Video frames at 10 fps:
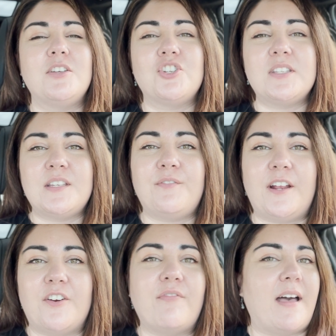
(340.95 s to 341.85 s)
just to
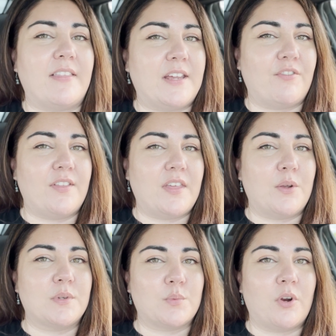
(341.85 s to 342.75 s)
verify that everything
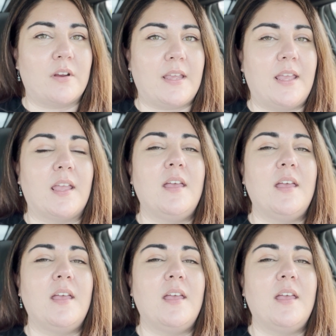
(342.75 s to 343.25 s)
was working.